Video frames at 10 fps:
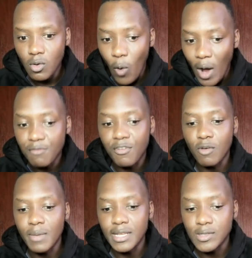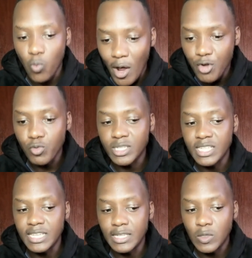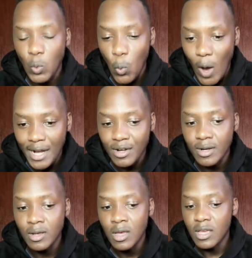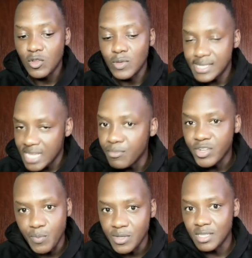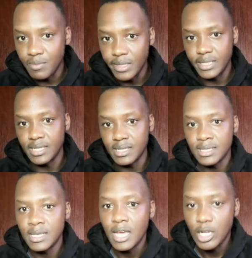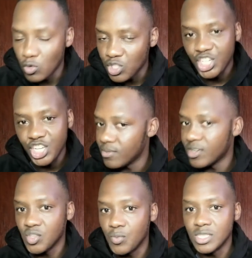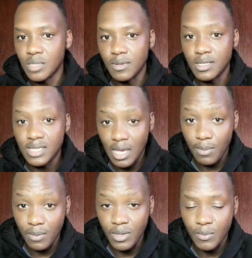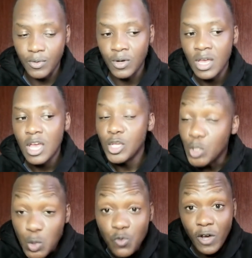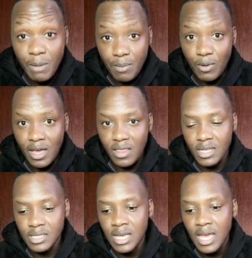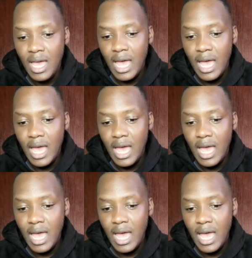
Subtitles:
One routine, the same responsibilities. Don't change my responsibilities type of people. You do find people like that.